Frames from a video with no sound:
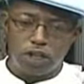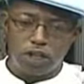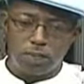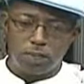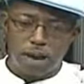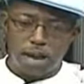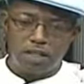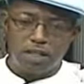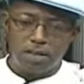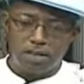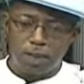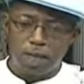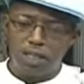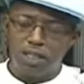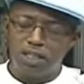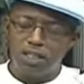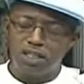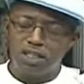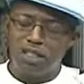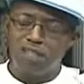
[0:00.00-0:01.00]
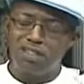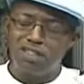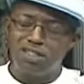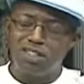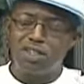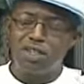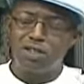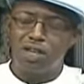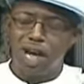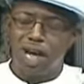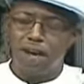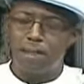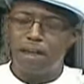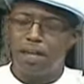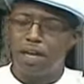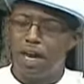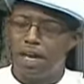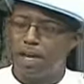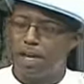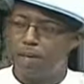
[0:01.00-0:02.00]
responsibilities they're still
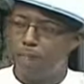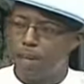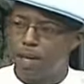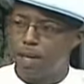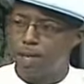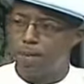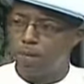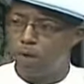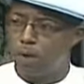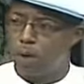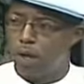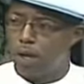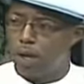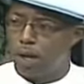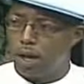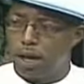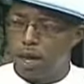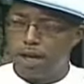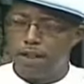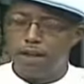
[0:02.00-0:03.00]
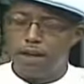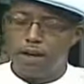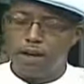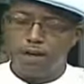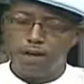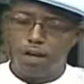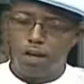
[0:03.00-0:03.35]
complicated people yes and they're,